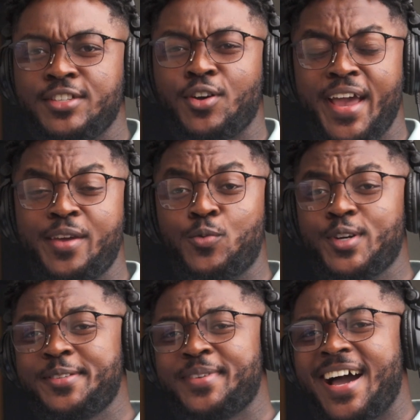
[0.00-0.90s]
So hey,
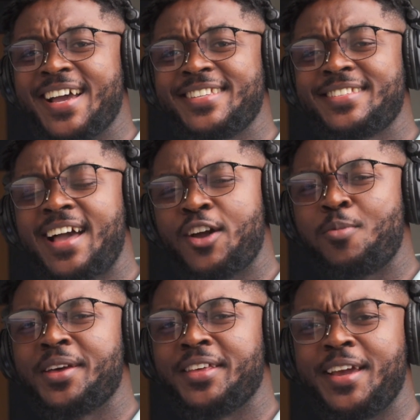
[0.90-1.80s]
what's up guys? I go
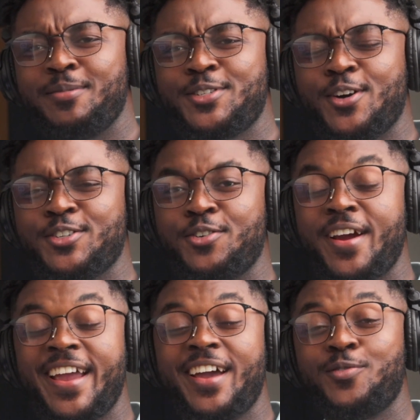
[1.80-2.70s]
by the name Soji
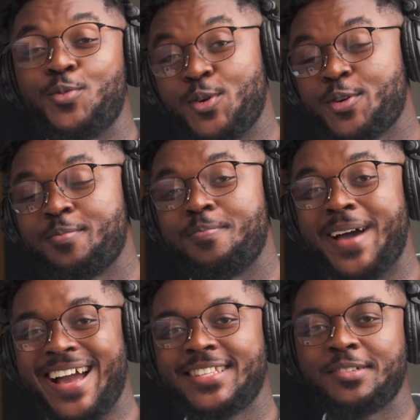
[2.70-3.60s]
Gray and welcome
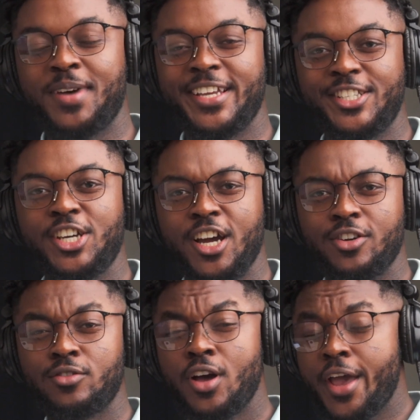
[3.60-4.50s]
back to my
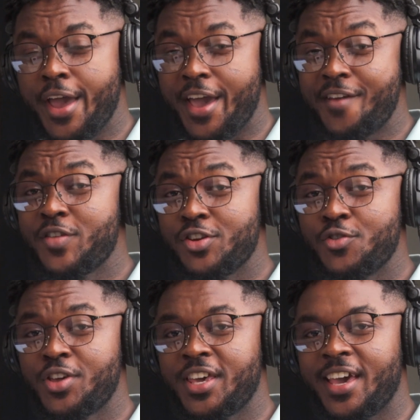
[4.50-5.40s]
channel. If you're
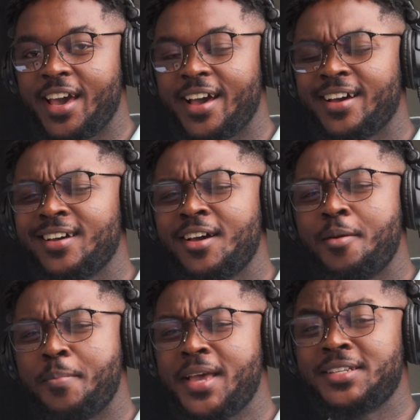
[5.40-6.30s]
new here,
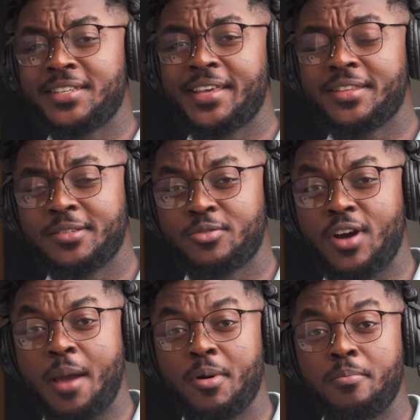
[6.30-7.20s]
make sure to hit the
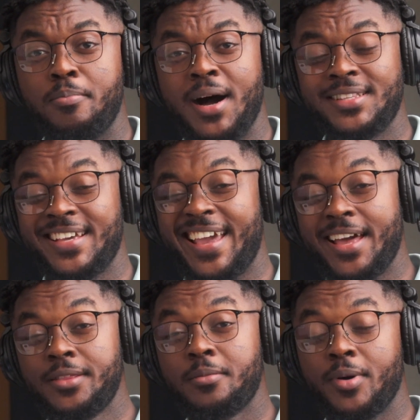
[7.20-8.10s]
subscribe button
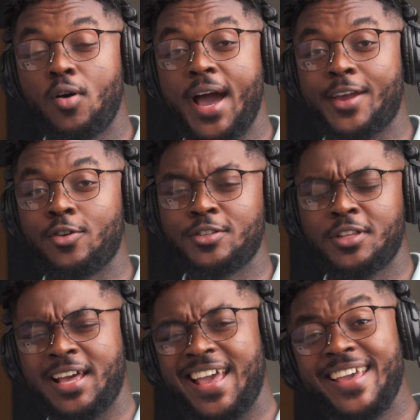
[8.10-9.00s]
and the bell icon
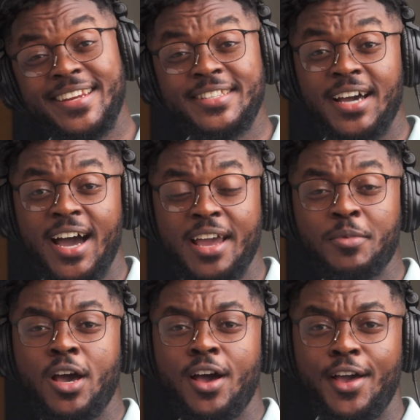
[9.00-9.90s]
so that
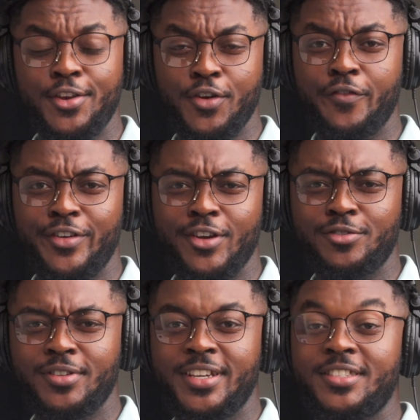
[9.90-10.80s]
anytime a new video
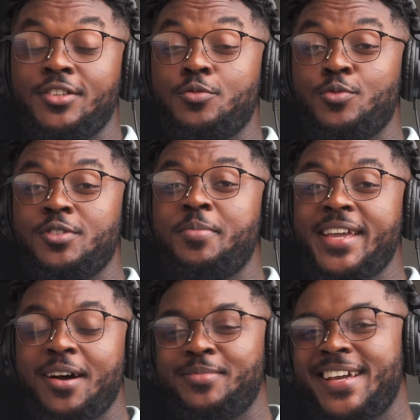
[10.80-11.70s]
is released, you would
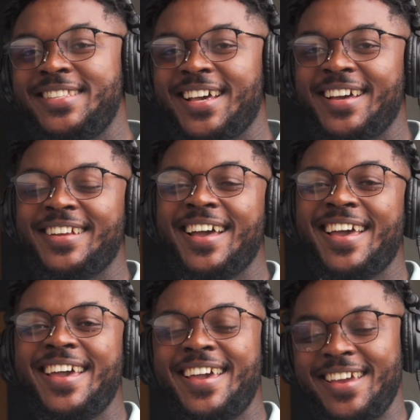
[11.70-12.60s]
be updated
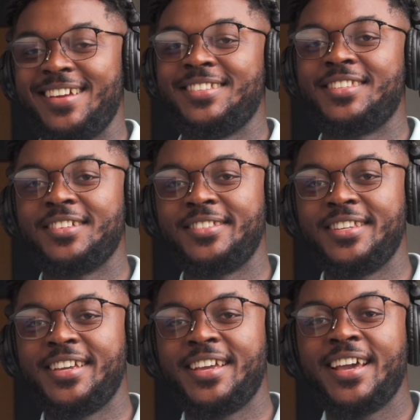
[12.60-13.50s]

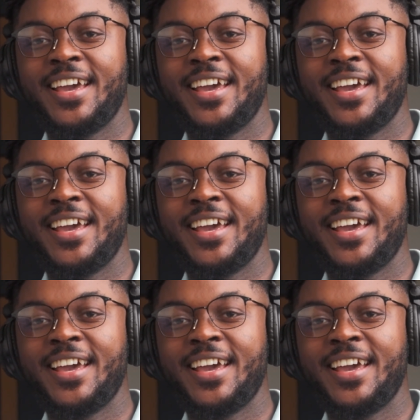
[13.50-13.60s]
instantly.